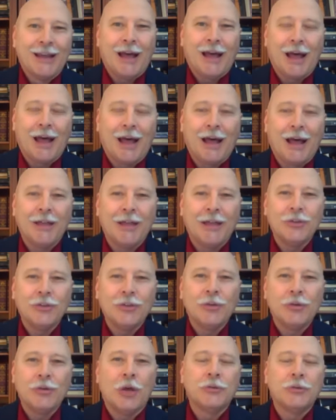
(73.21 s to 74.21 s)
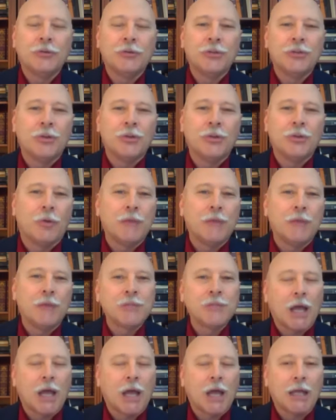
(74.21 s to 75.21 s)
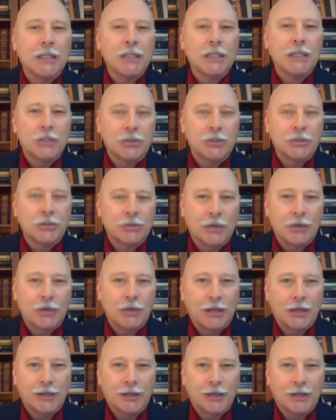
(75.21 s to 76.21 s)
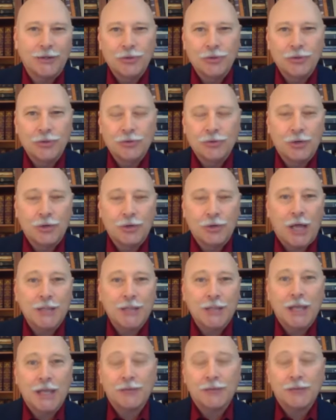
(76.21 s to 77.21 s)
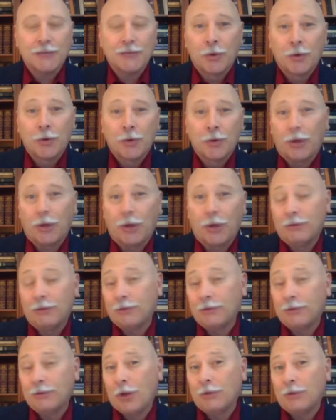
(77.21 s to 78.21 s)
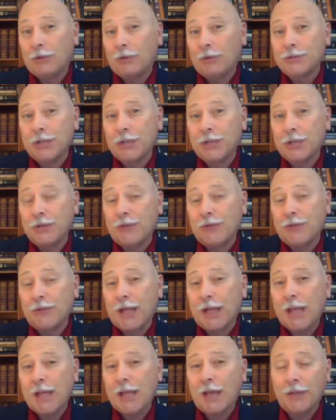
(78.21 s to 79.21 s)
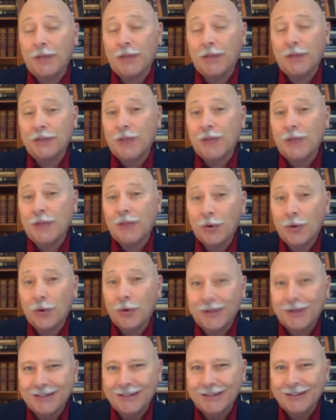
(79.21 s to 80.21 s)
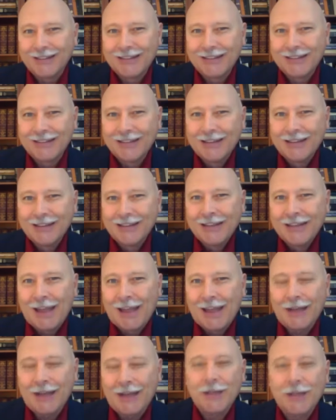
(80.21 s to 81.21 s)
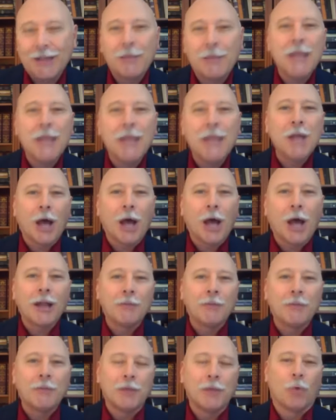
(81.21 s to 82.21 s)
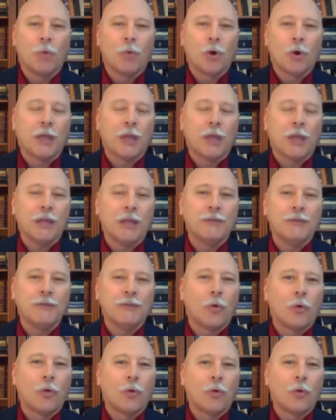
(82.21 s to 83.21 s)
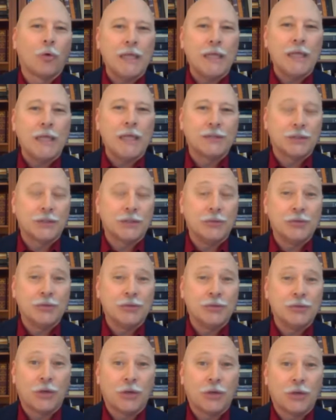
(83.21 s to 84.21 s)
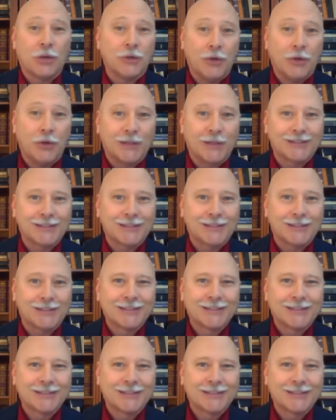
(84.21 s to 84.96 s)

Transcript: You go to your website, you use your contact form, and all of a sudden you find out that it's not working. And it may not have been working for weeks and you just don't know it.